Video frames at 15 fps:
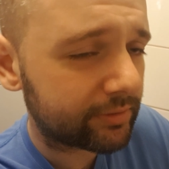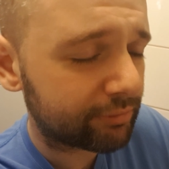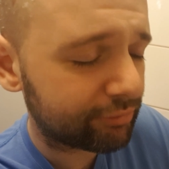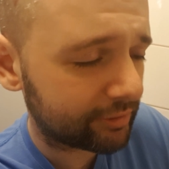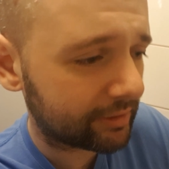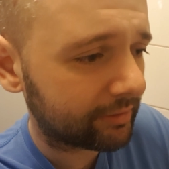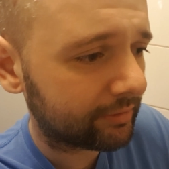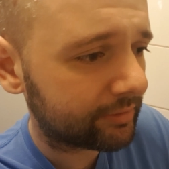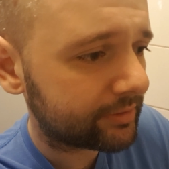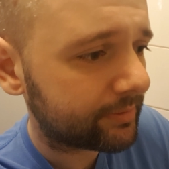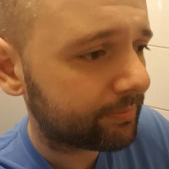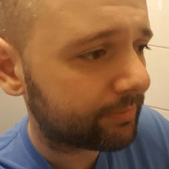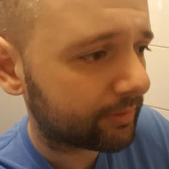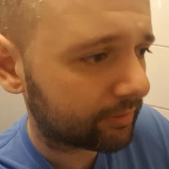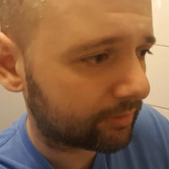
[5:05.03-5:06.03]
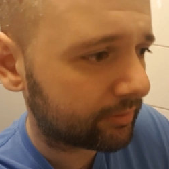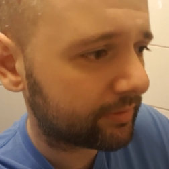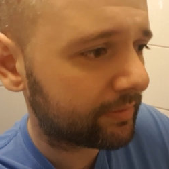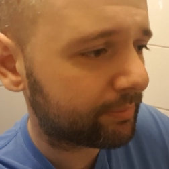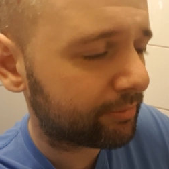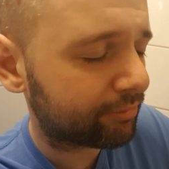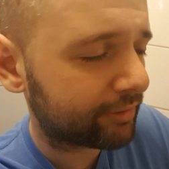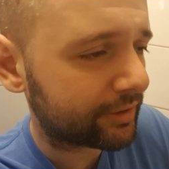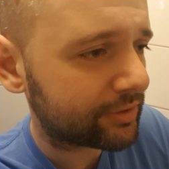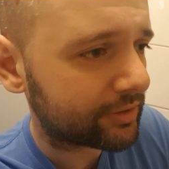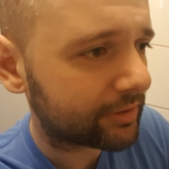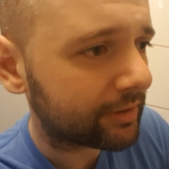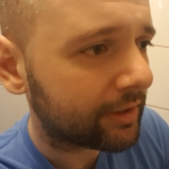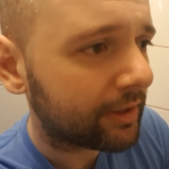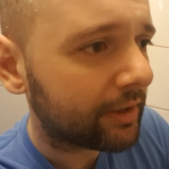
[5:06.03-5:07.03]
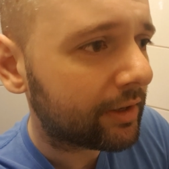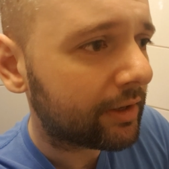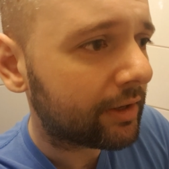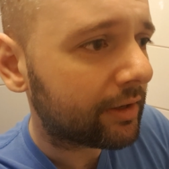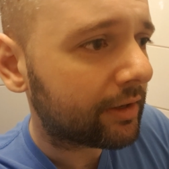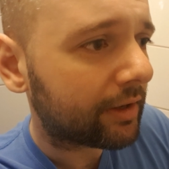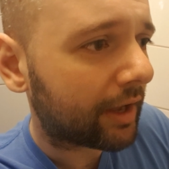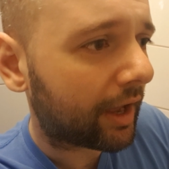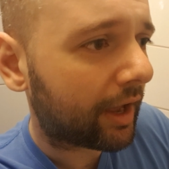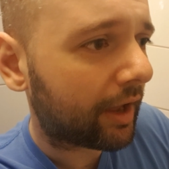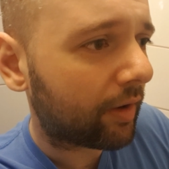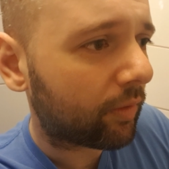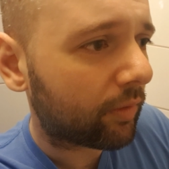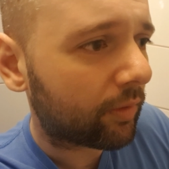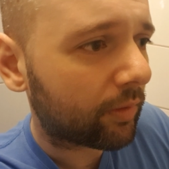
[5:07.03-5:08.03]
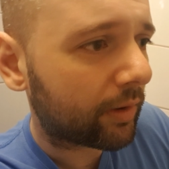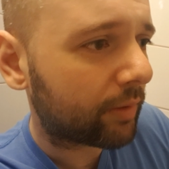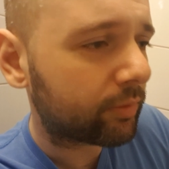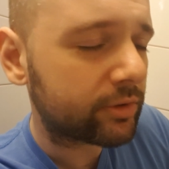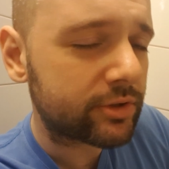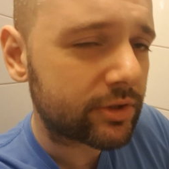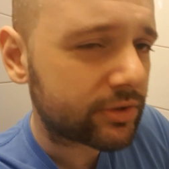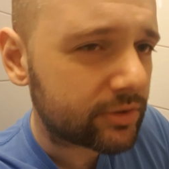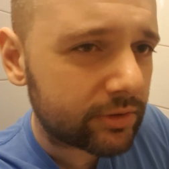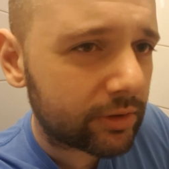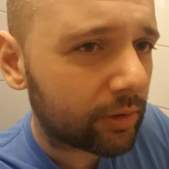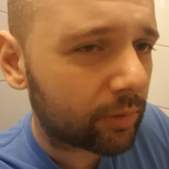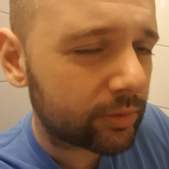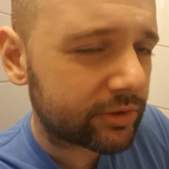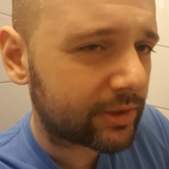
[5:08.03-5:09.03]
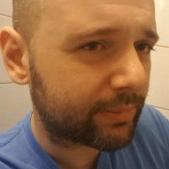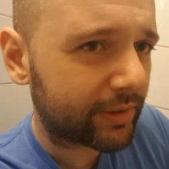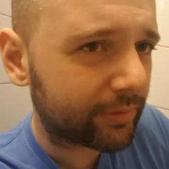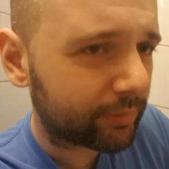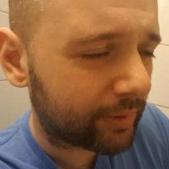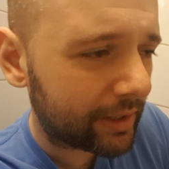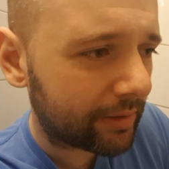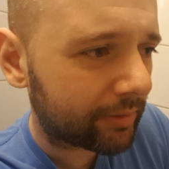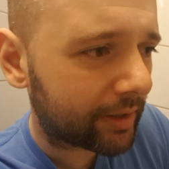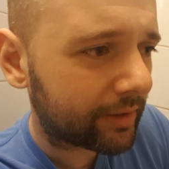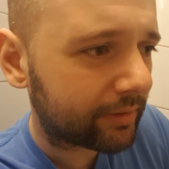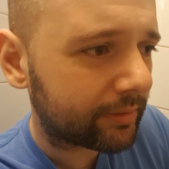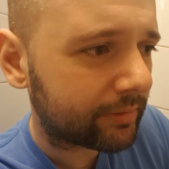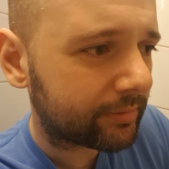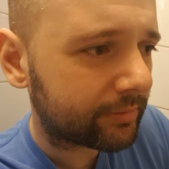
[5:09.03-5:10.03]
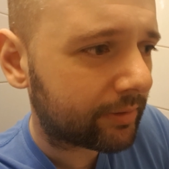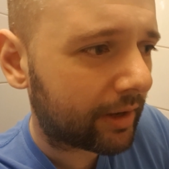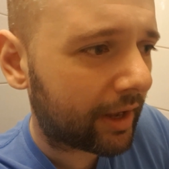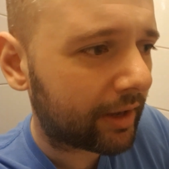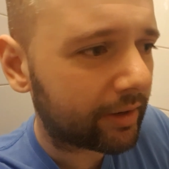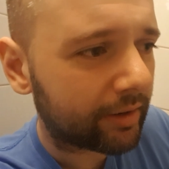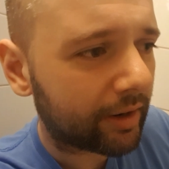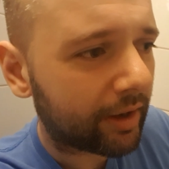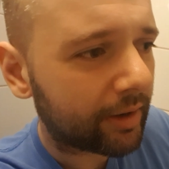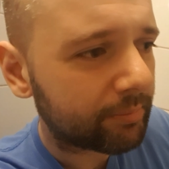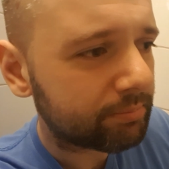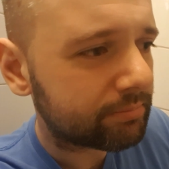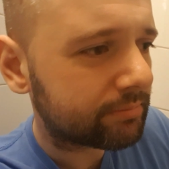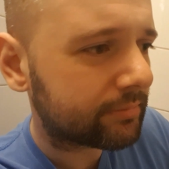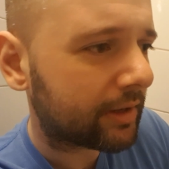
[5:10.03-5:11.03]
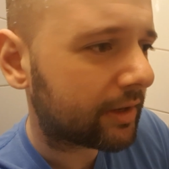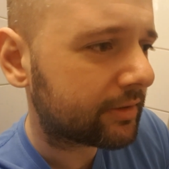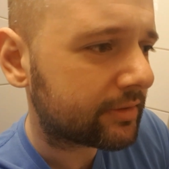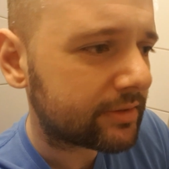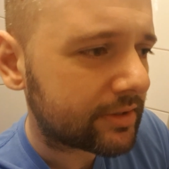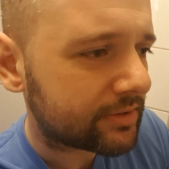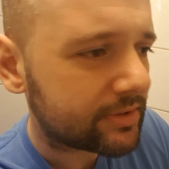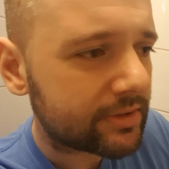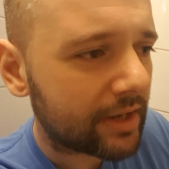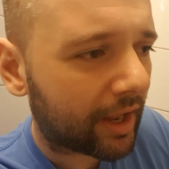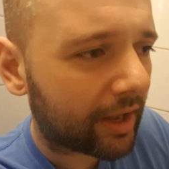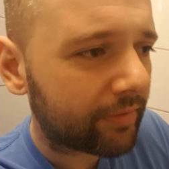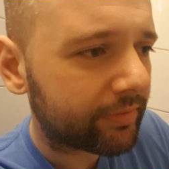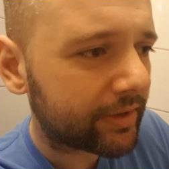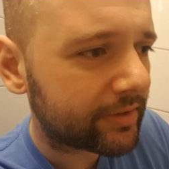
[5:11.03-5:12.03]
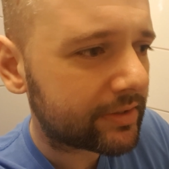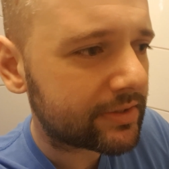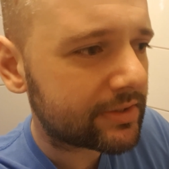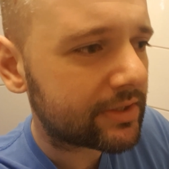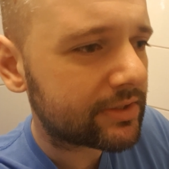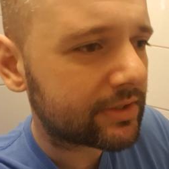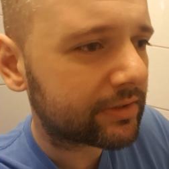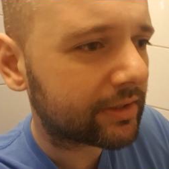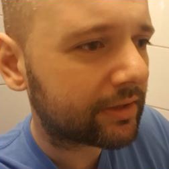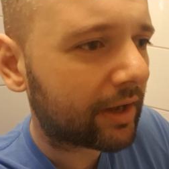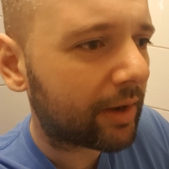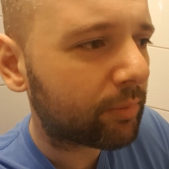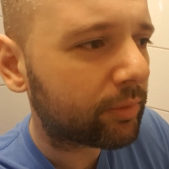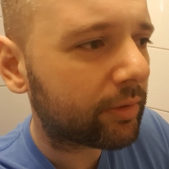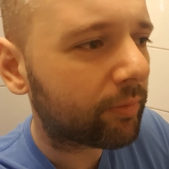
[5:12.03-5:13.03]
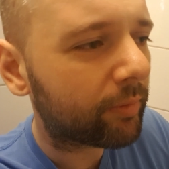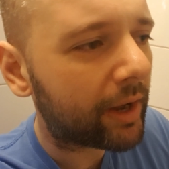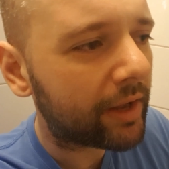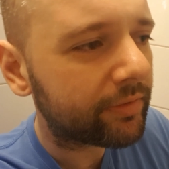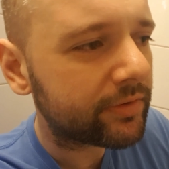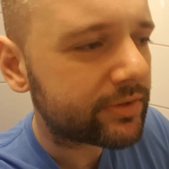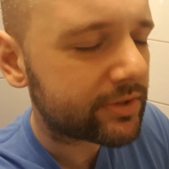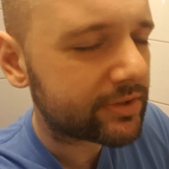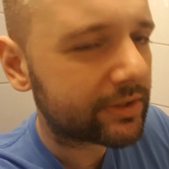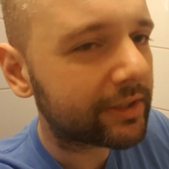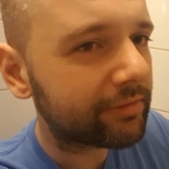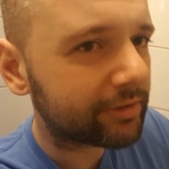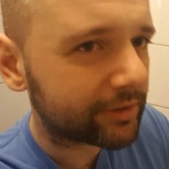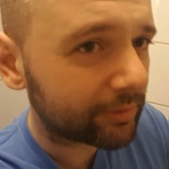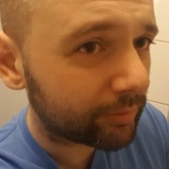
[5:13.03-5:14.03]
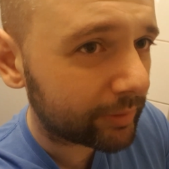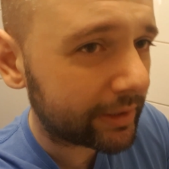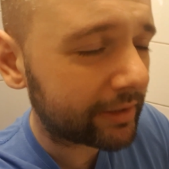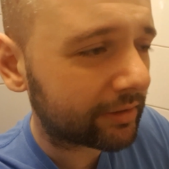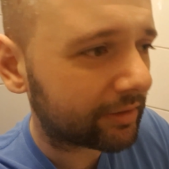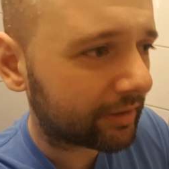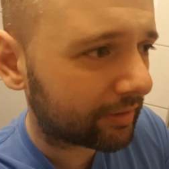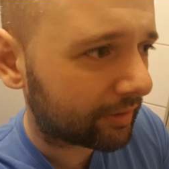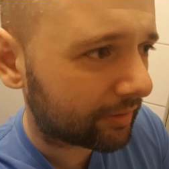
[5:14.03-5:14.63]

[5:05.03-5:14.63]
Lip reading: the field or the profession, or I would just go some other way, right? And I just had that decision that I would rather just give it a real